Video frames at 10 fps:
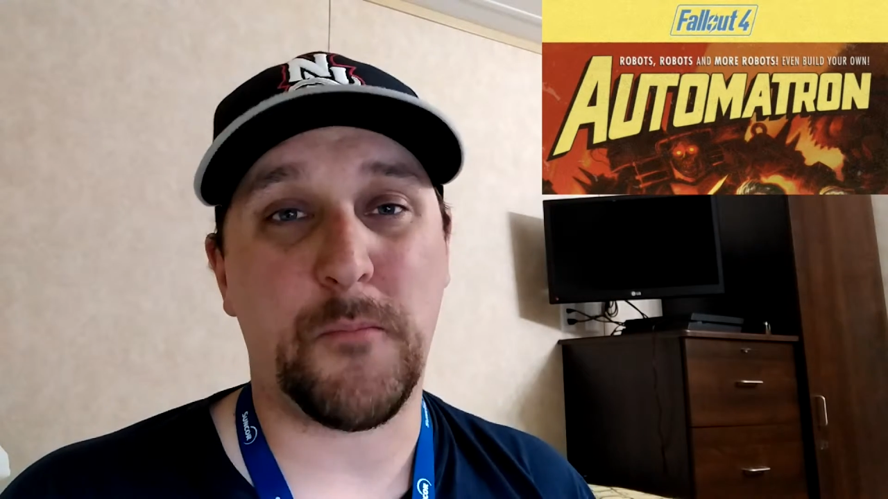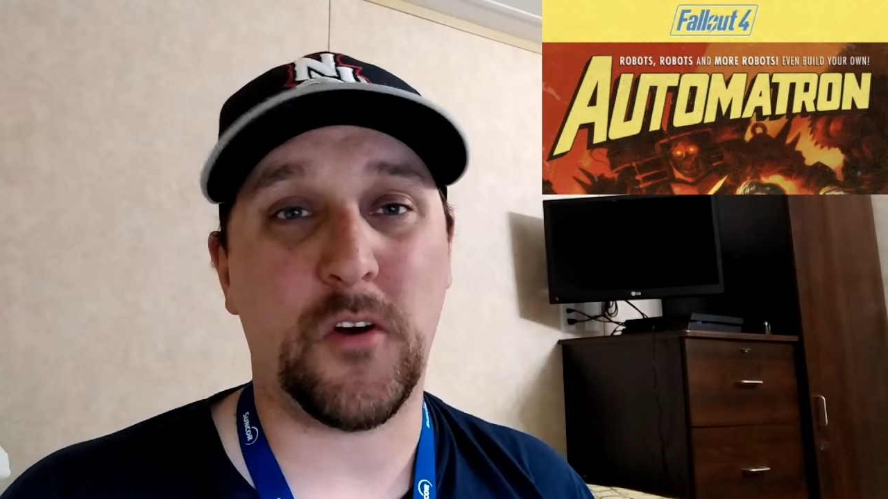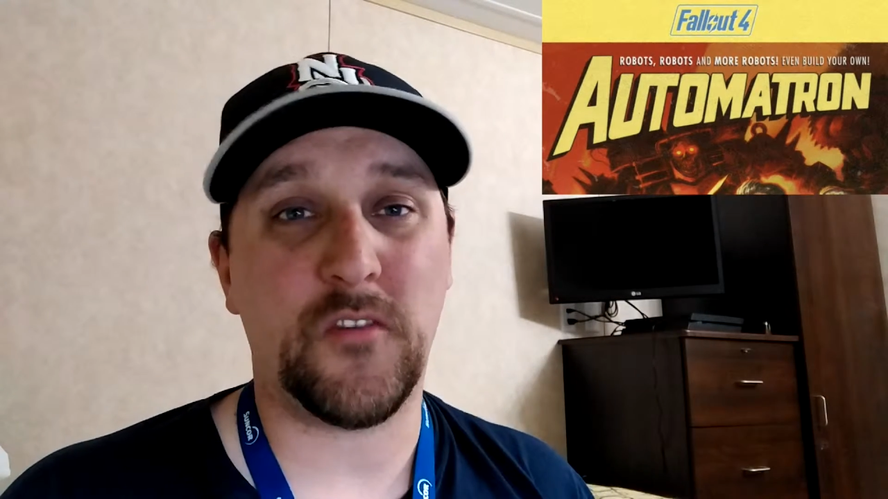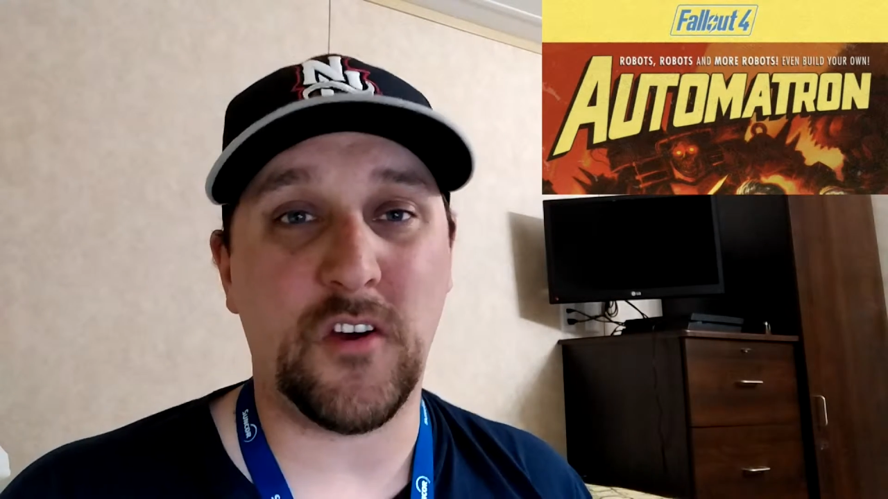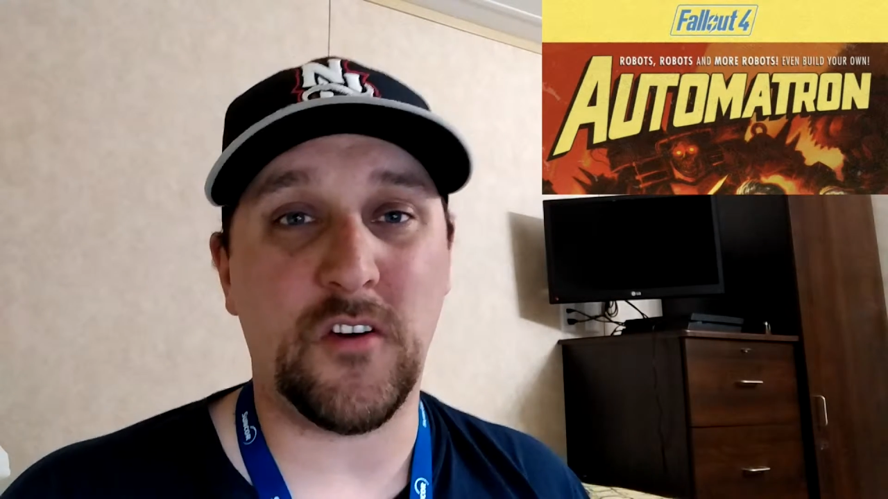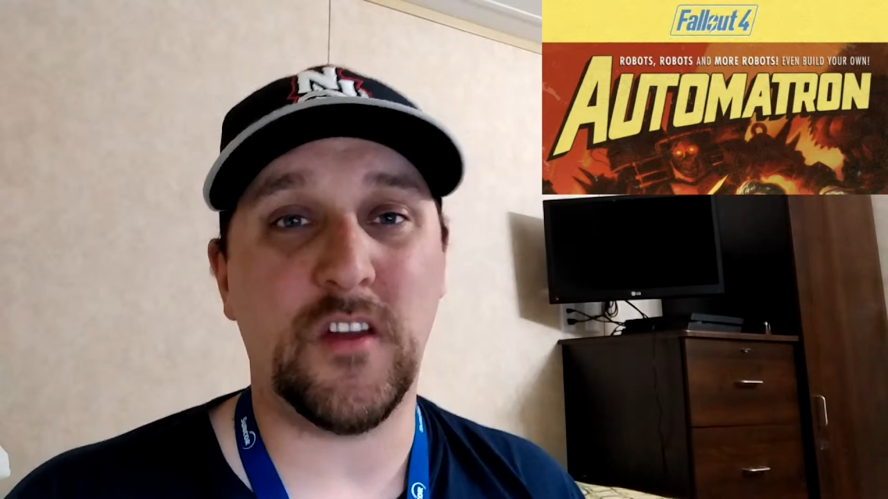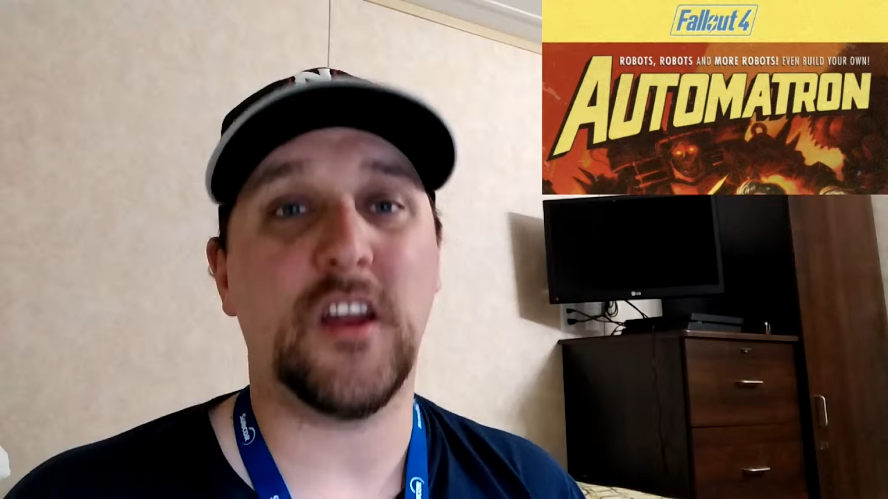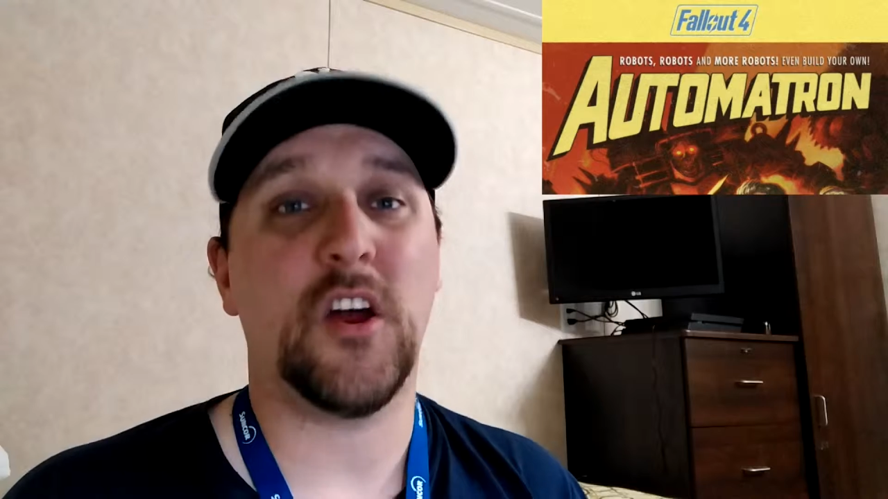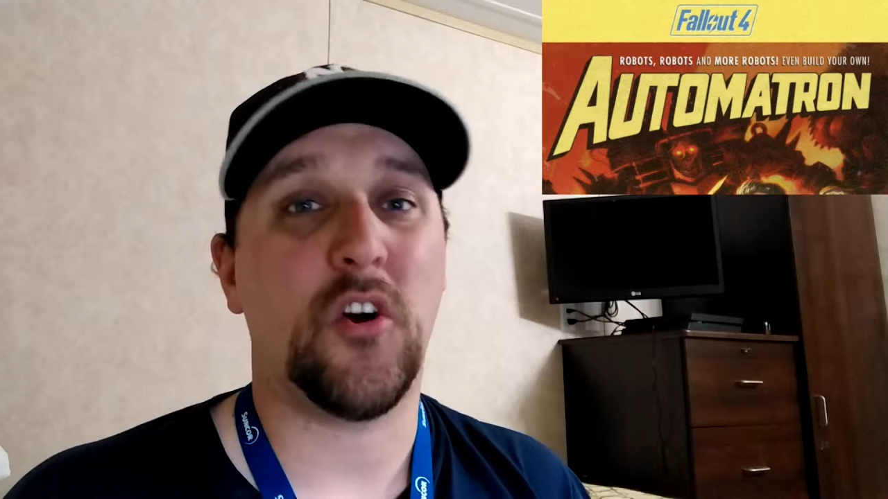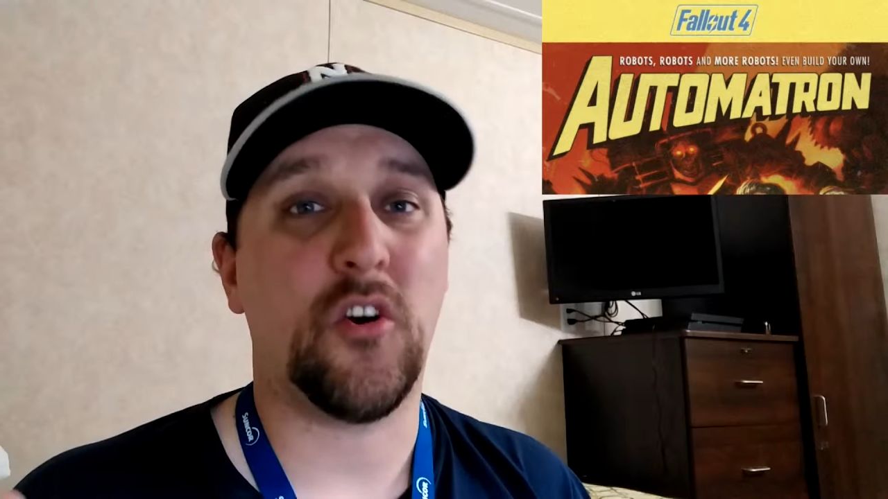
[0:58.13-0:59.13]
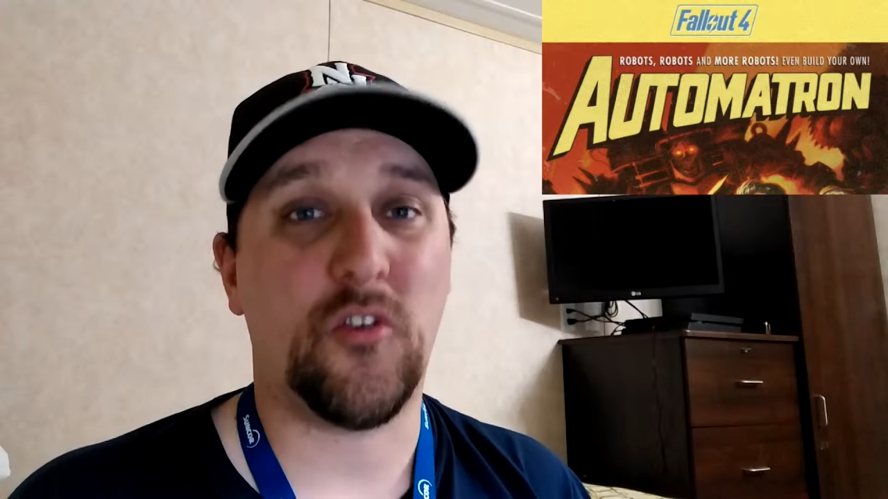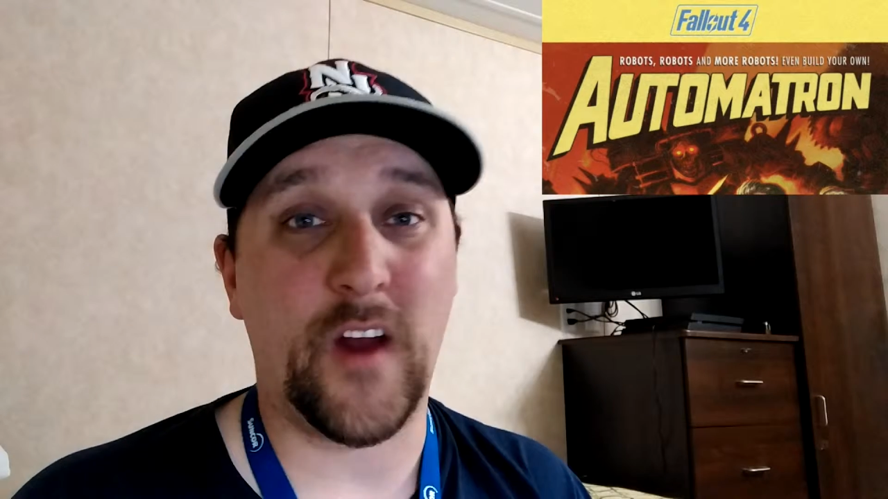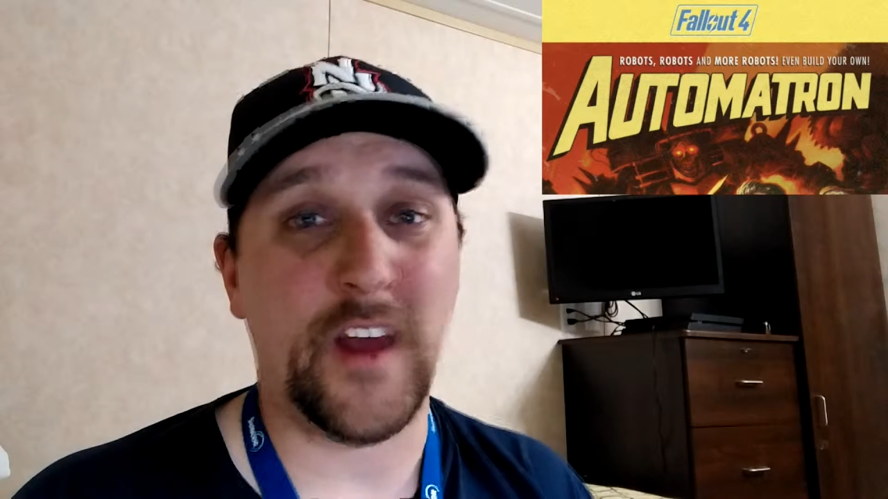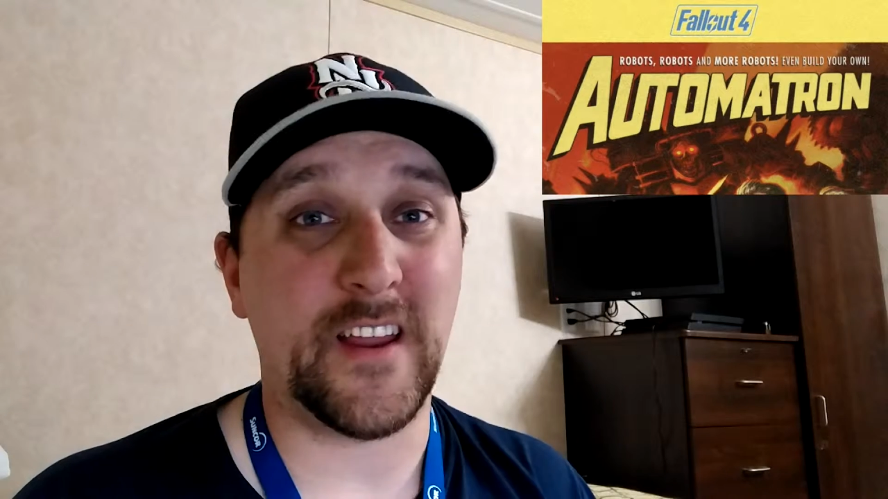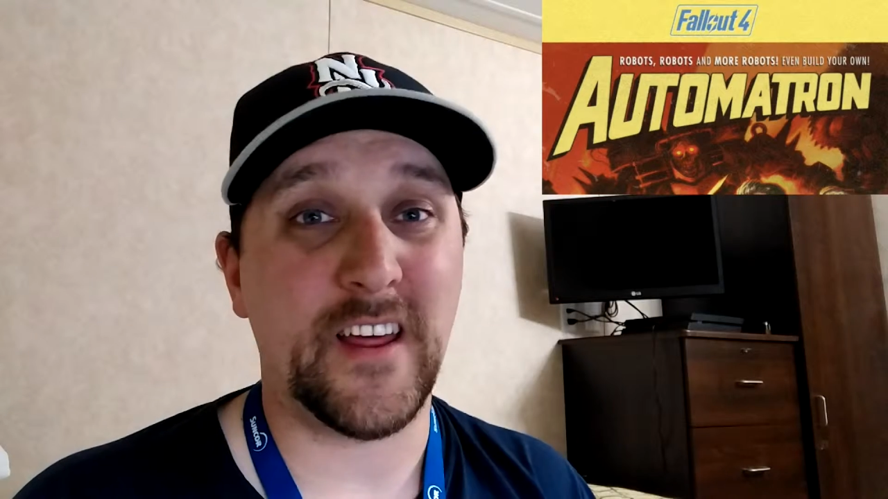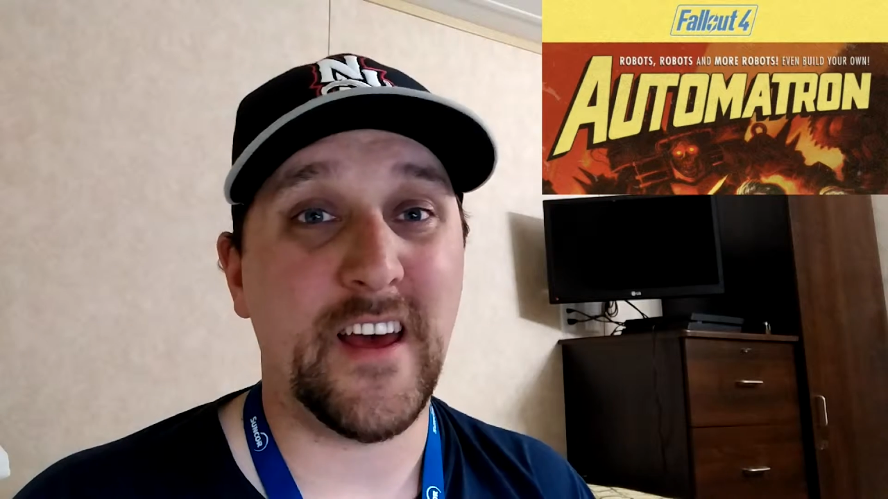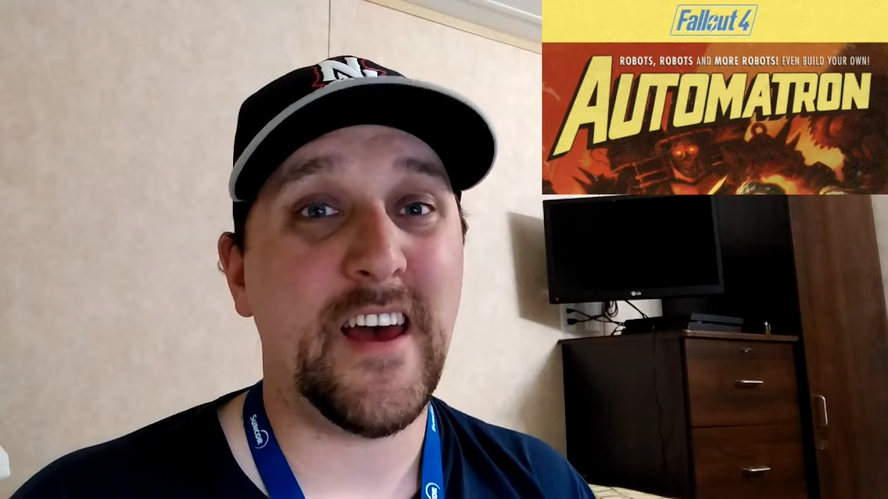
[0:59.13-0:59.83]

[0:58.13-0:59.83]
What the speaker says: perks that you need, great.